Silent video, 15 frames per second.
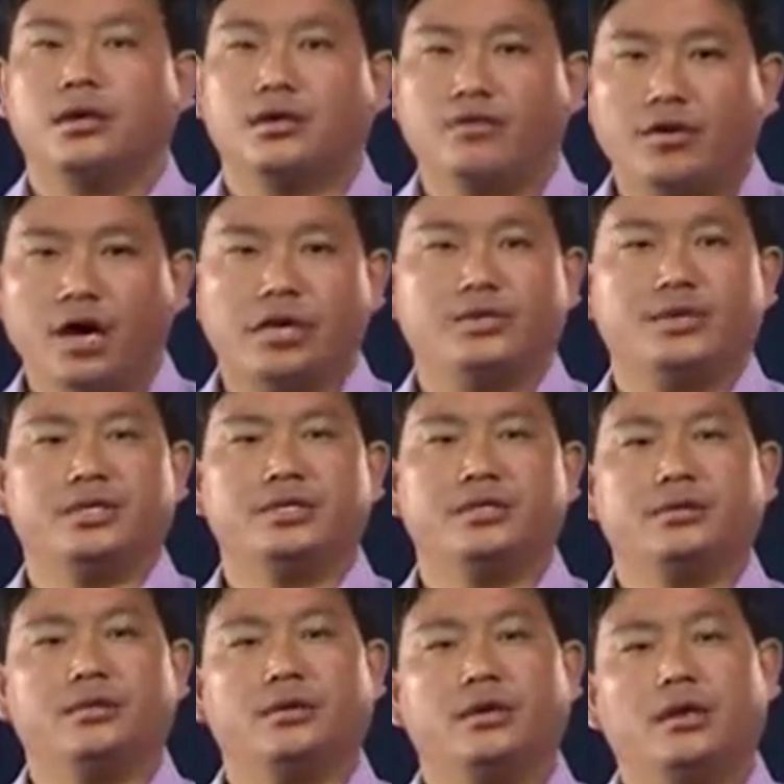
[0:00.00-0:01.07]

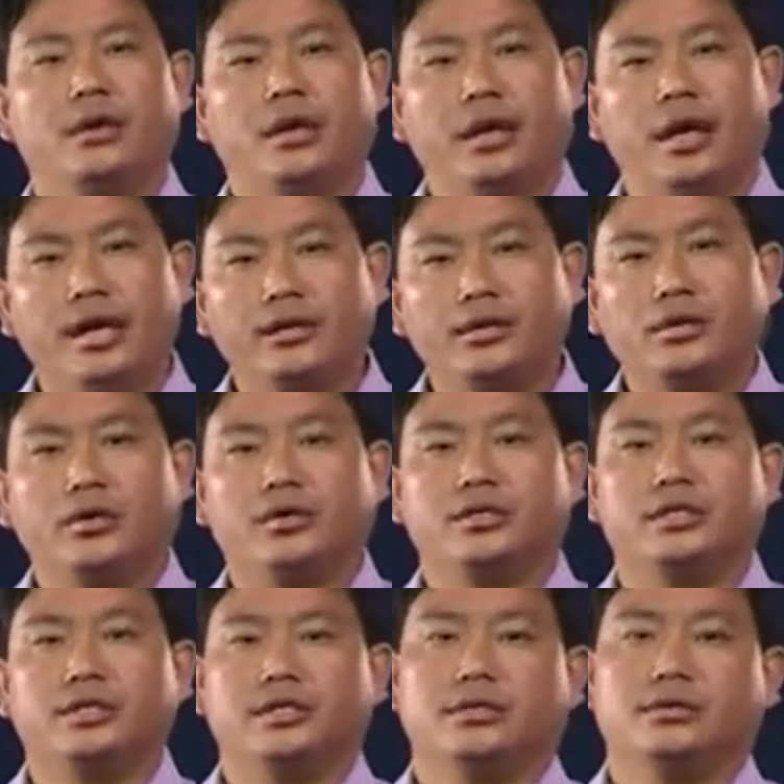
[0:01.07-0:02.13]
evaluating and
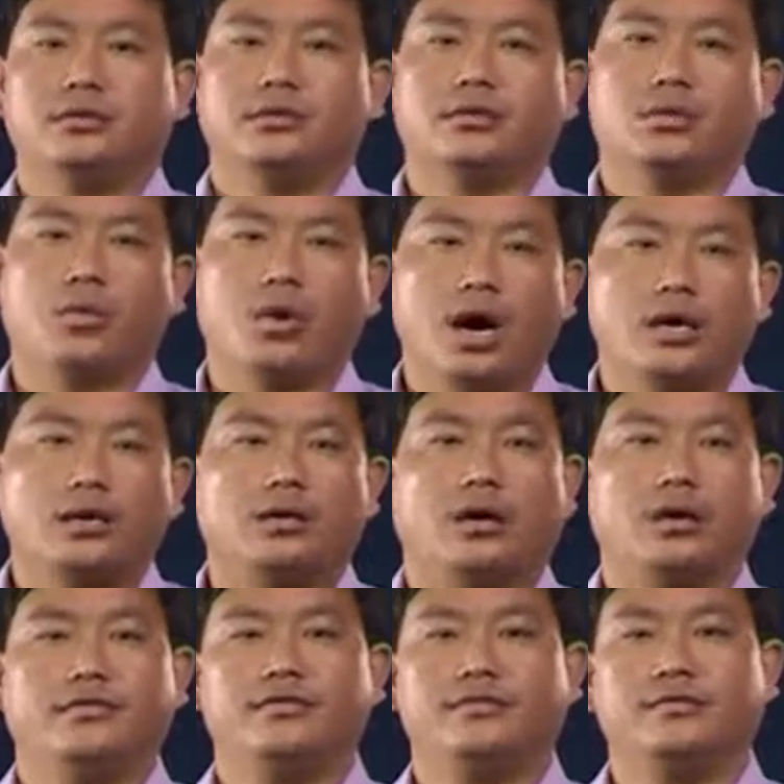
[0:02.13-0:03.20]
coordinating the work
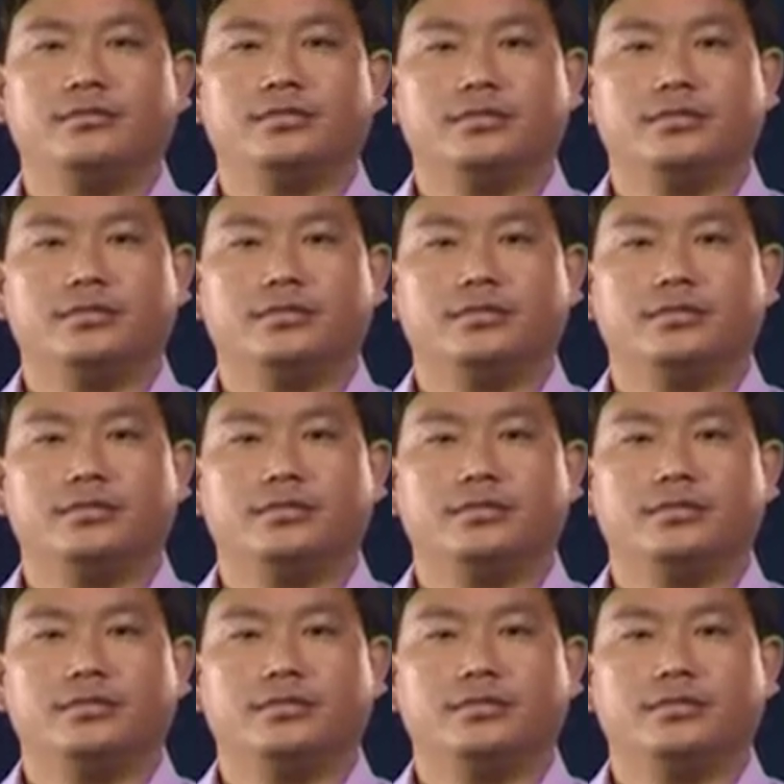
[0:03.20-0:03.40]
of